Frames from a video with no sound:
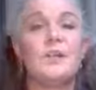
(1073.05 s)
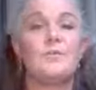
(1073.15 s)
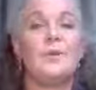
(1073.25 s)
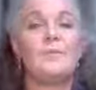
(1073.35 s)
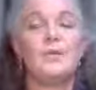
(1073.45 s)
like
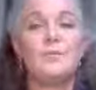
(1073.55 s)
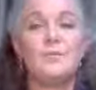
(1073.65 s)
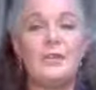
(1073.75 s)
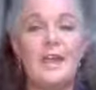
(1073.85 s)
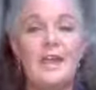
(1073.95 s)
maybe a
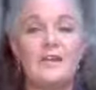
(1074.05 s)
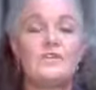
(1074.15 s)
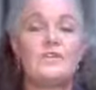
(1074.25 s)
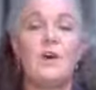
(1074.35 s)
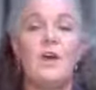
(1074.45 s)
blue
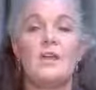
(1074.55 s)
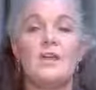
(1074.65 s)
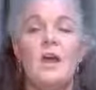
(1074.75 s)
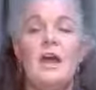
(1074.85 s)
calcite,